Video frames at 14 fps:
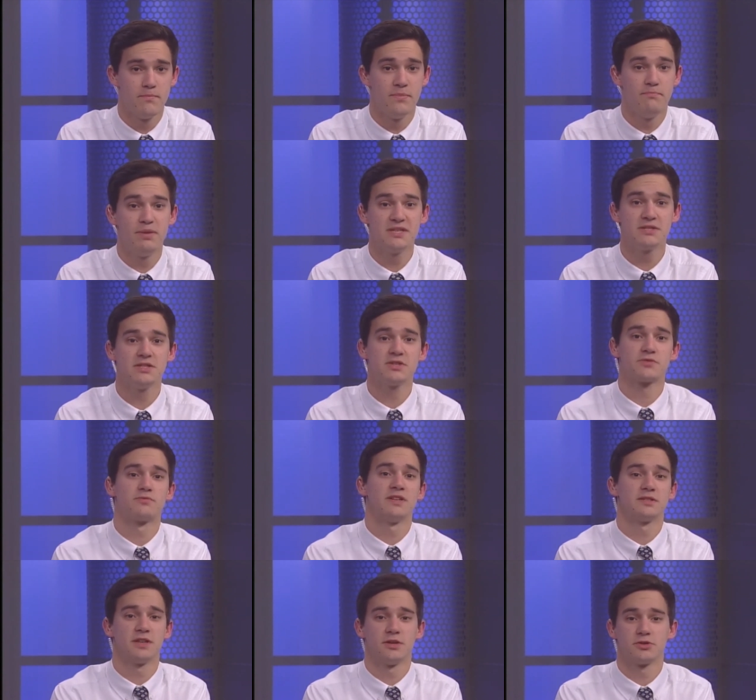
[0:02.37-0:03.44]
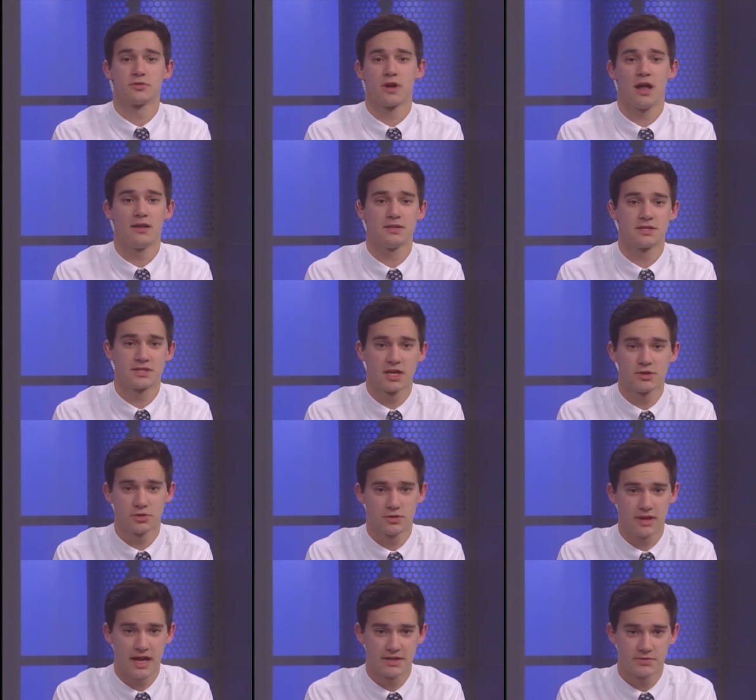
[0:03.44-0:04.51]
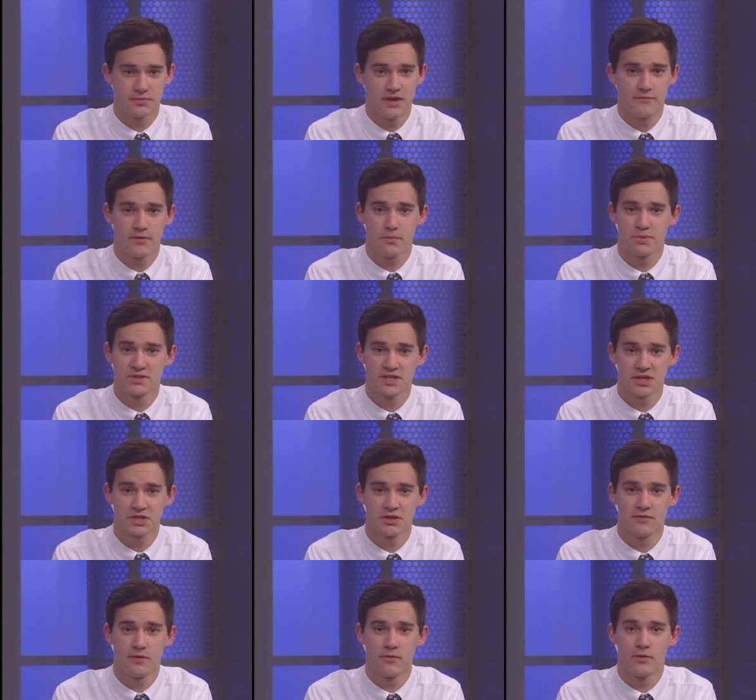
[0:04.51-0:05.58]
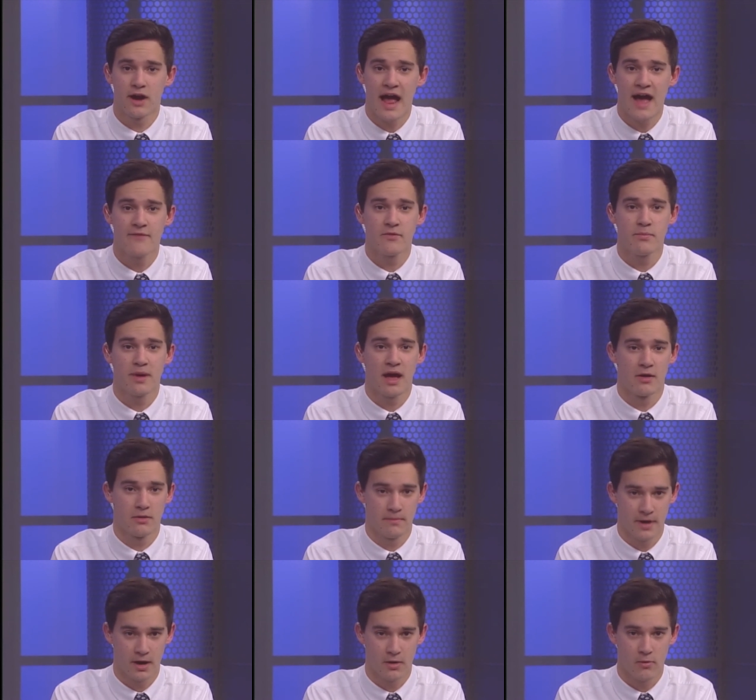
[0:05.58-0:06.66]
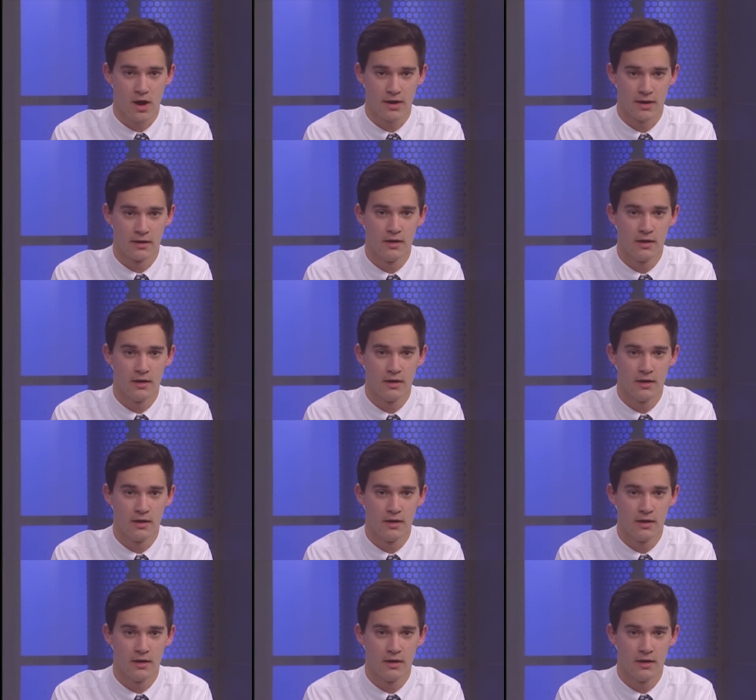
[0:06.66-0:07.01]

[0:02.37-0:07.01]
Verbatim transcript: Business Residential College Central last week for possession of over half a pound of marijuana.